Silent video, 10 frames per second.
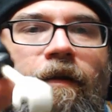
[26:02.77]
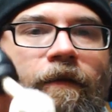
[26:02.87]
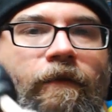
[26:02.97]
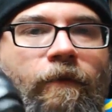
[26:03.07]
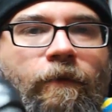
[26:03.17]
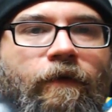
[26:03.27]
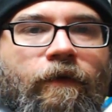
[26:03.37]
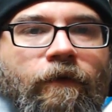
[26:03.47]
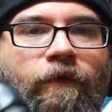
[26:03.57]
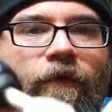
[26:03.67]
any of the
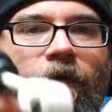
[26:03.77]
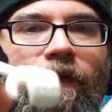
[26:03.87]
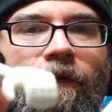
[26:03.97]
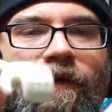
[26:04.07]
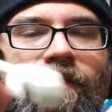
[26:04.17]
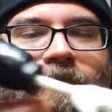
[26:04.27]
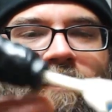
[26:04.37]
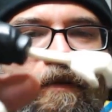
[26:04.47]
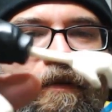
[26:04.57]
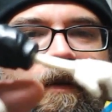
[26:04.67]
toys
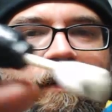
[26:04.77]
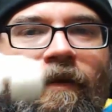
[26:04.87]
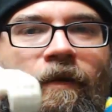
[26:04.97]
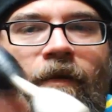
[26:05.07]
originally,